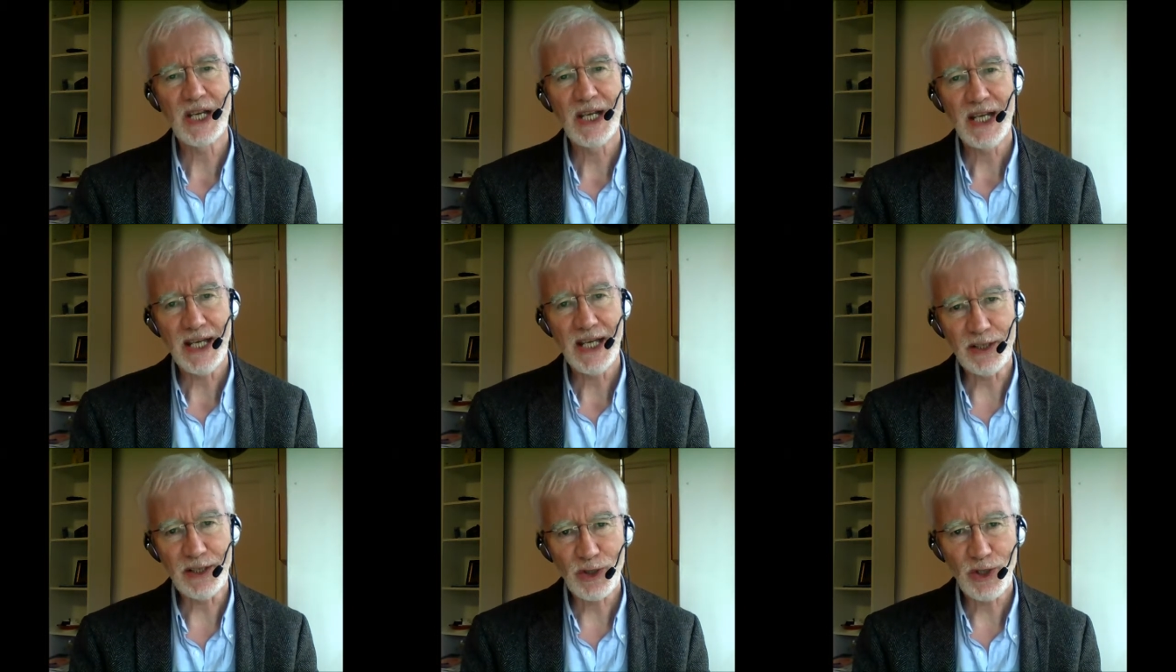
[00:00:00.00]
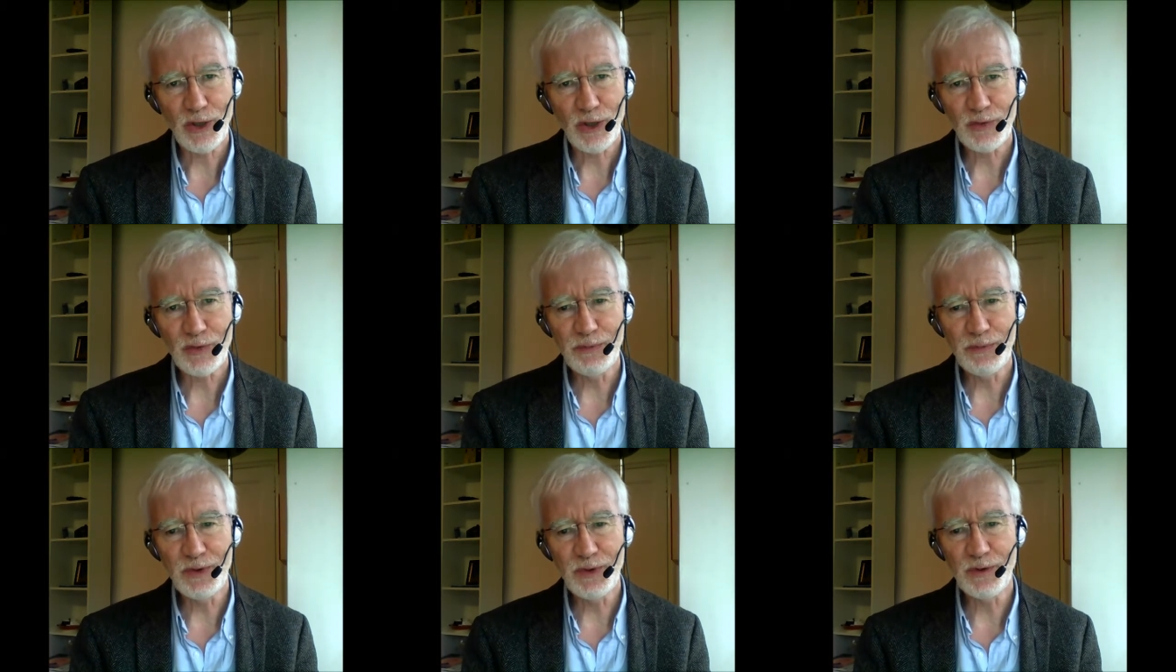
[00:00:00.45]
It
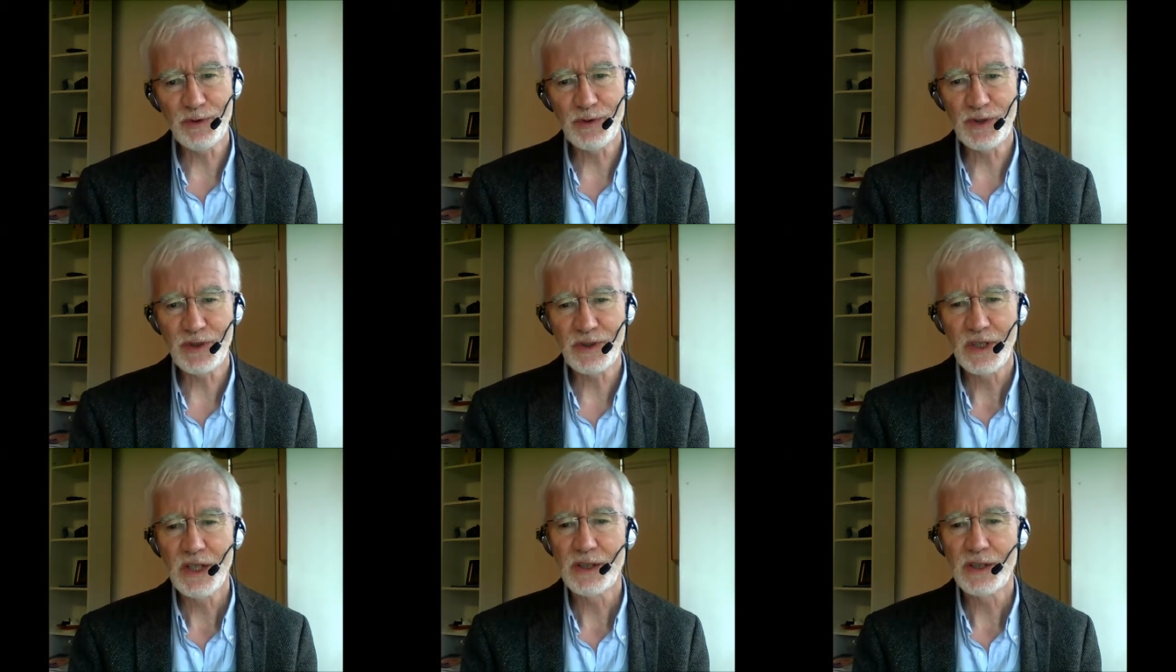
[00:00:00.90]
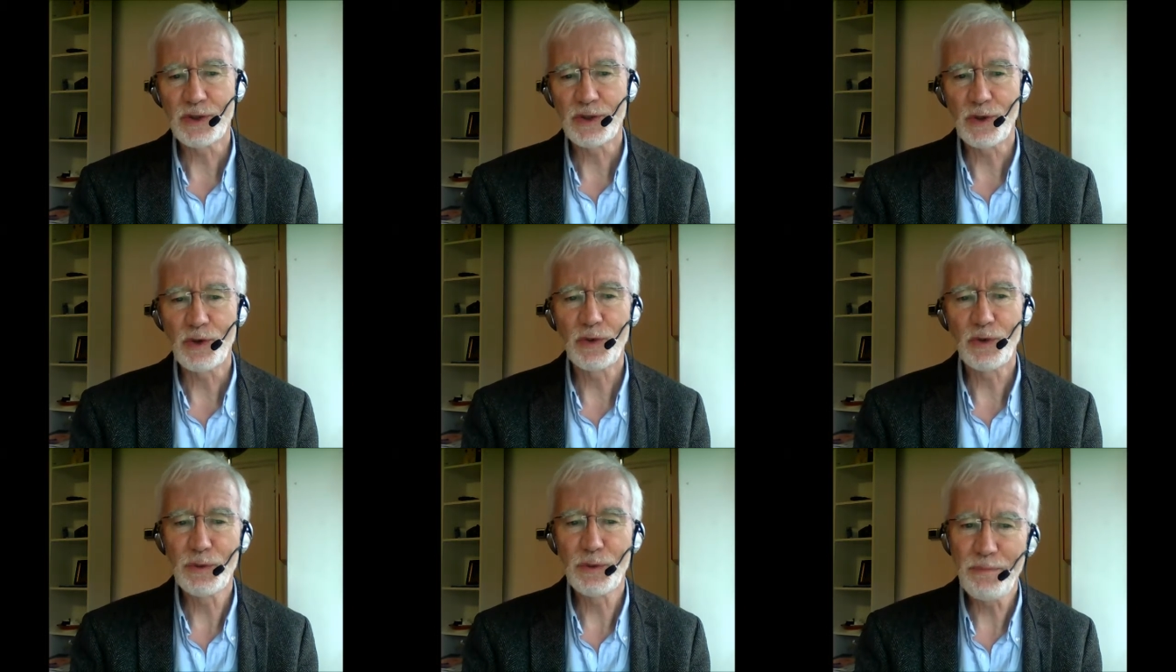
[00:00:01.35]
contributes to
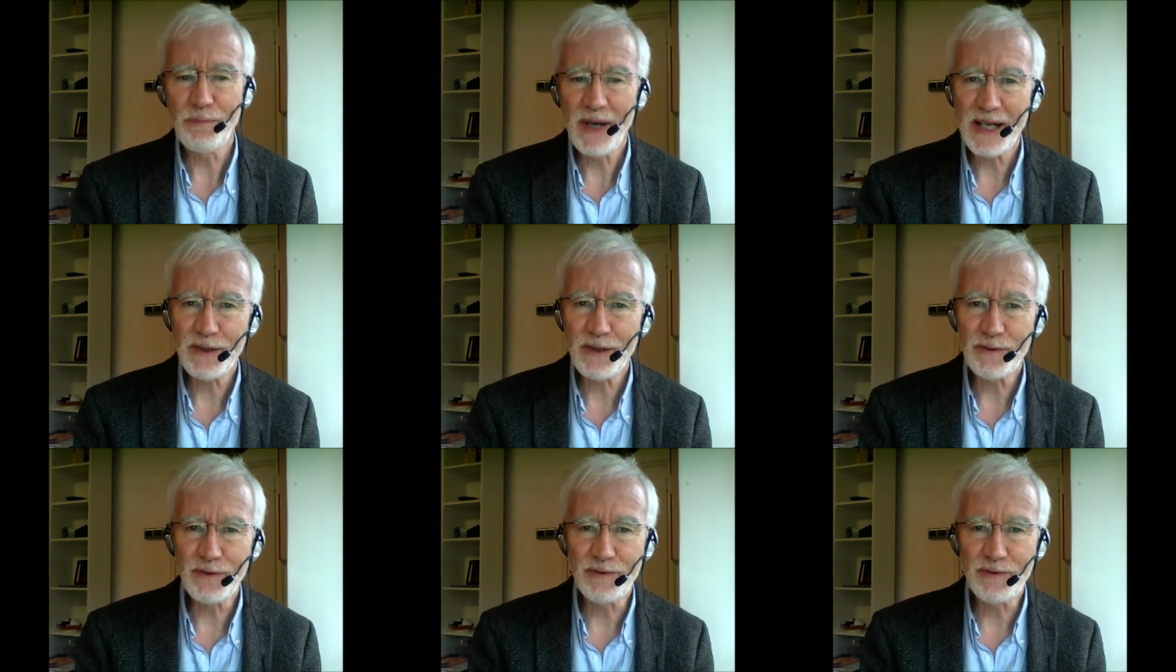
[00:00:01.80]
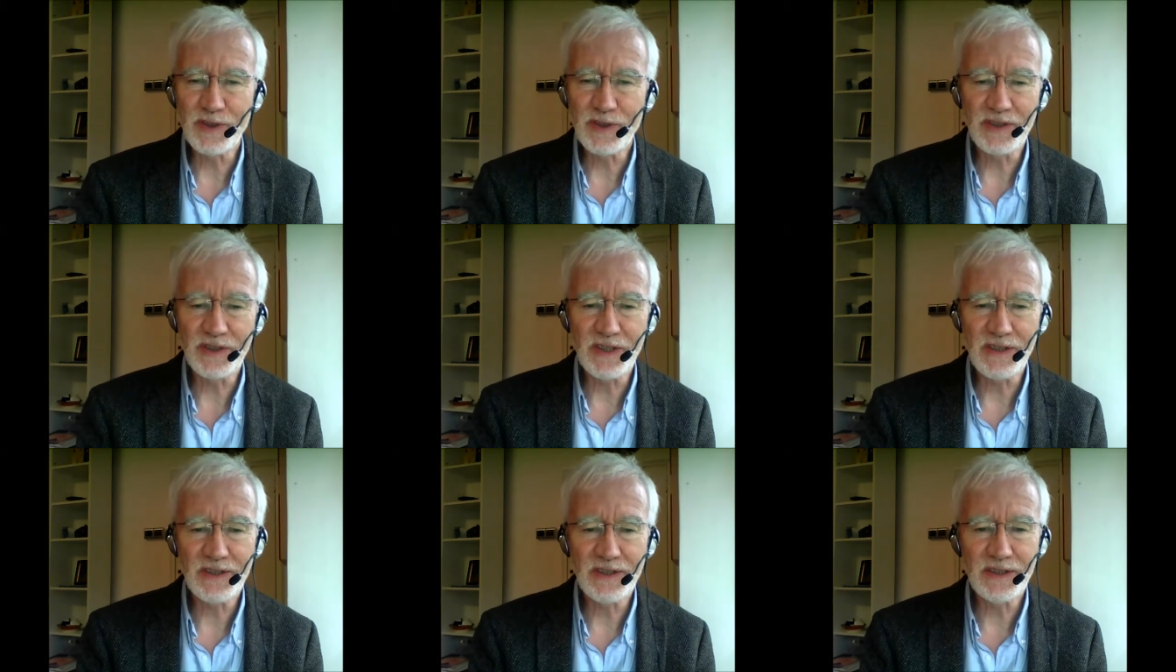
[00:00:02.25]
all manner of
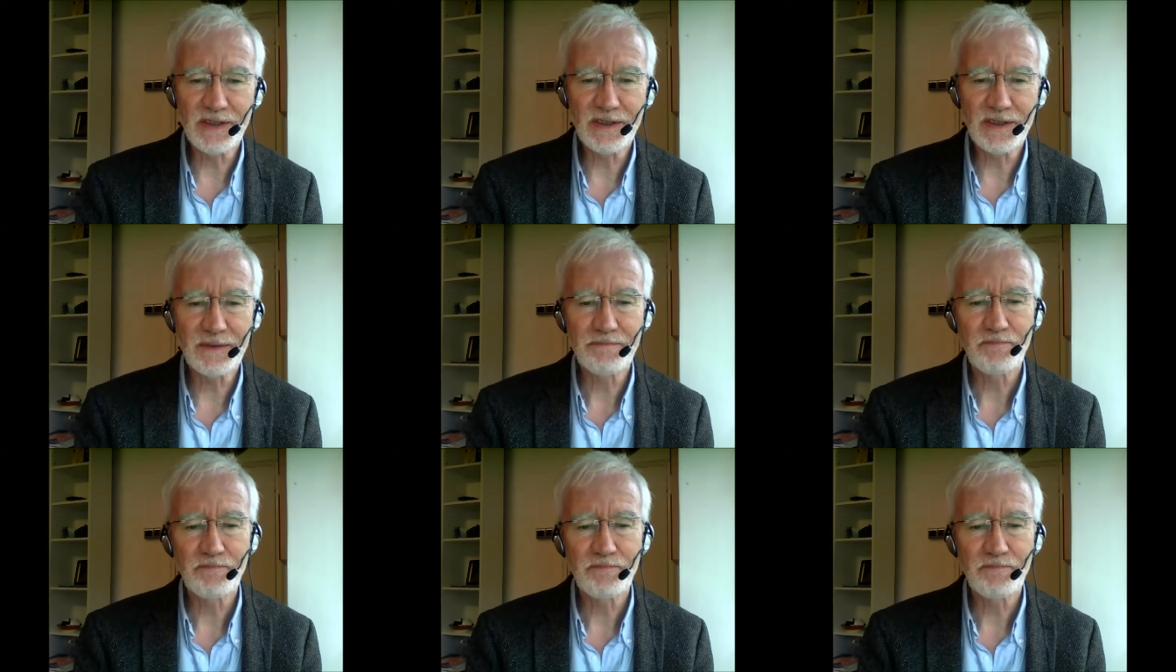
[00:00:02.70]
diseases,